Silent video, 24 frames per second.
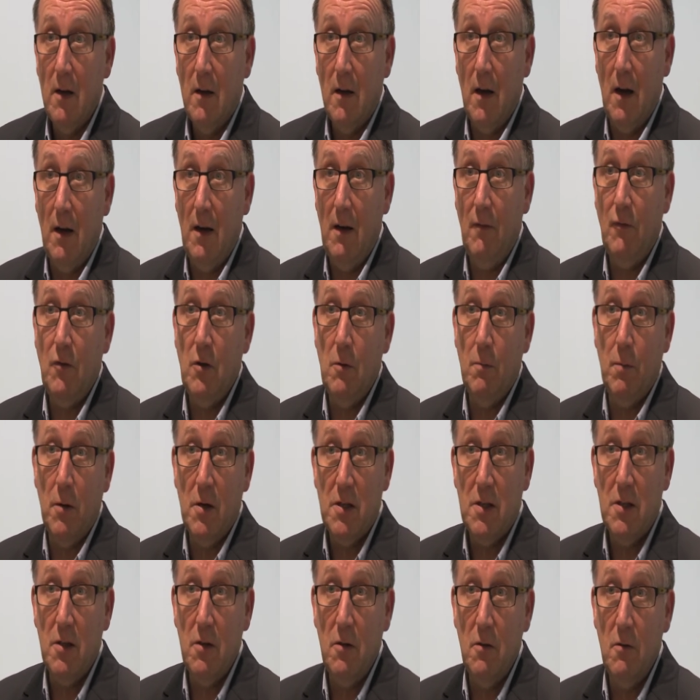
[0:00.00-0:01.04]
And if you
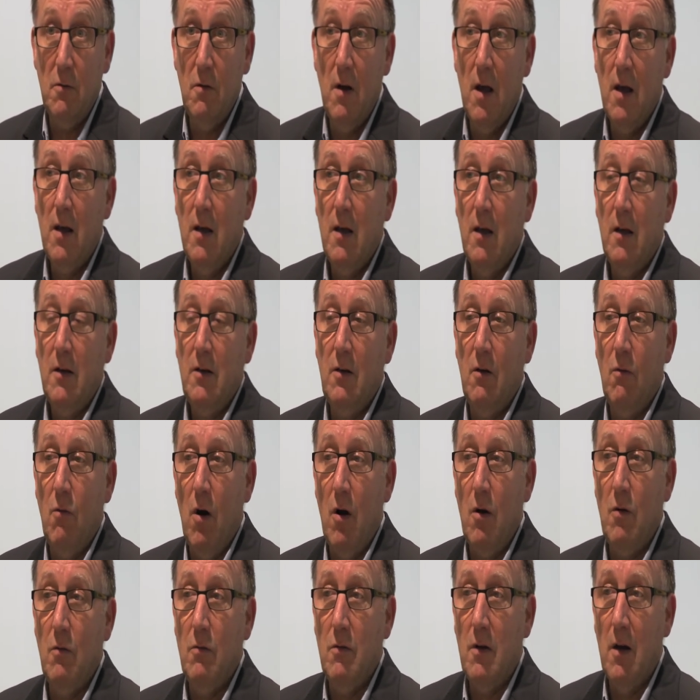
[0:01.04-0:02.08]
pursue your
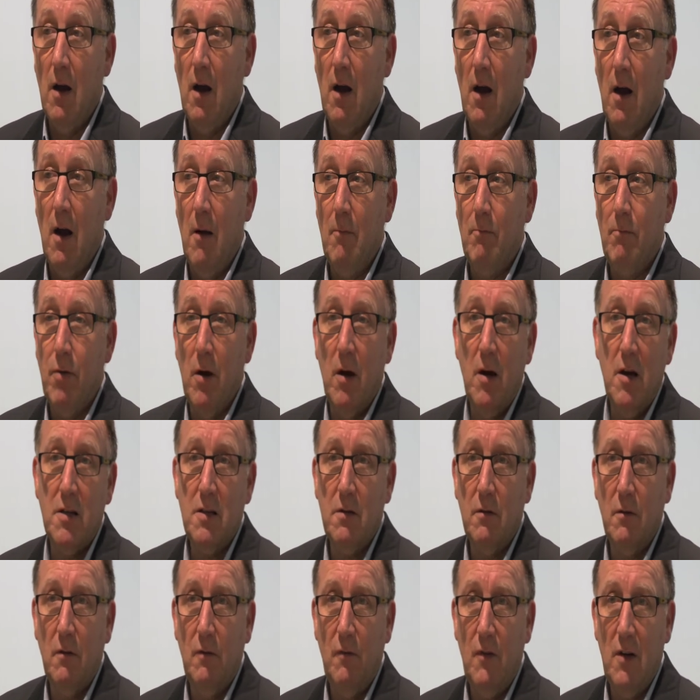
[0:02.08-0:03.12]
own
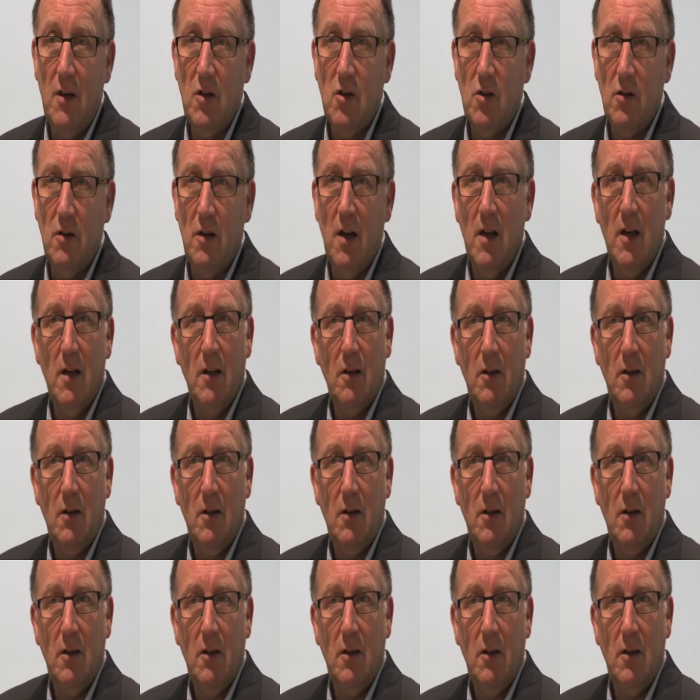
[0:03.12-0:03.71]
personal vision,